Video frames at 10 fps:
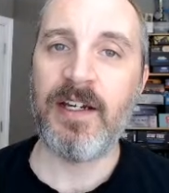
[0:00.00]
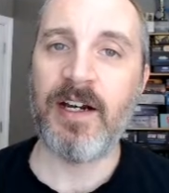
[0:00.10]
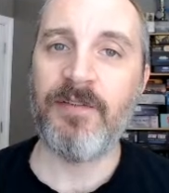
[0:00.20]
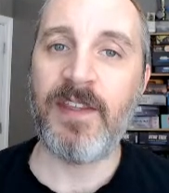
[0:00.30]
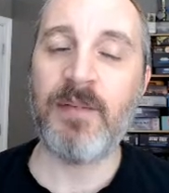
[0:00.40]

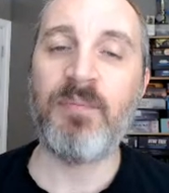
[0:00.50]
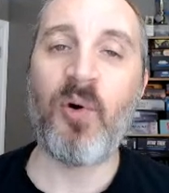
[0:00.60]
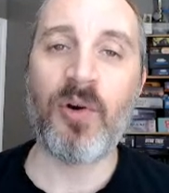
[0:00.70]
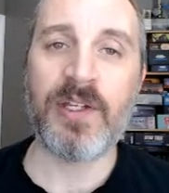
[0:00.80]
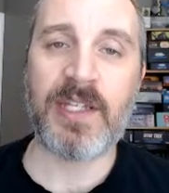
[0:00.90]

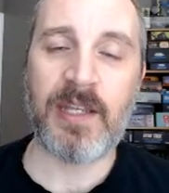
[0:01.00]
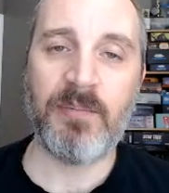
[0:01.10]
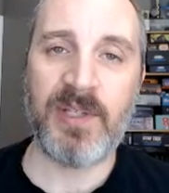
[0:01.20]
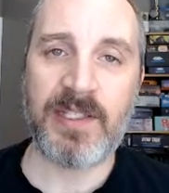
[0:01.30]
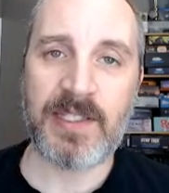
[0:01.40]
important
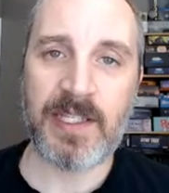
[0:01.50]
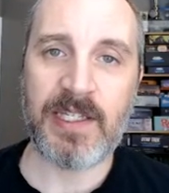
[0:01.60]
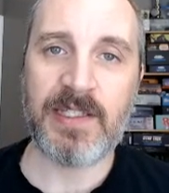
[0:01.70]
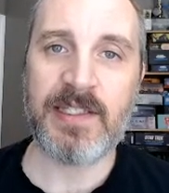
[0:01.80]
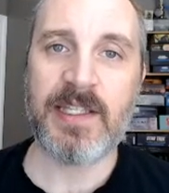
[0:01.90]

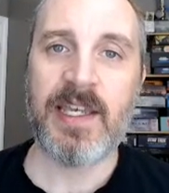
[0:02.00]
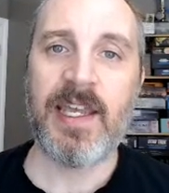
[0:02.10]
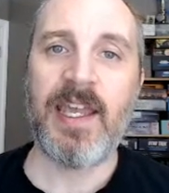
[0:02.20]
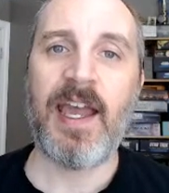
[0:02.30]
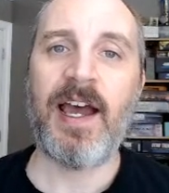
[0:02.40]
NPCs.
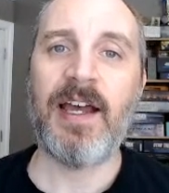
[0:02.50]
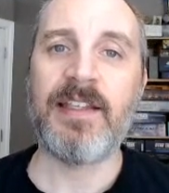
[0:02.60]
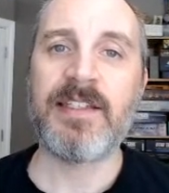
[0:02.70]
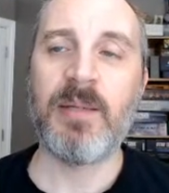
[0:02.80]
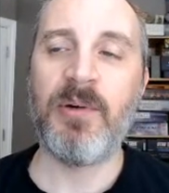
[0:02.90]
Some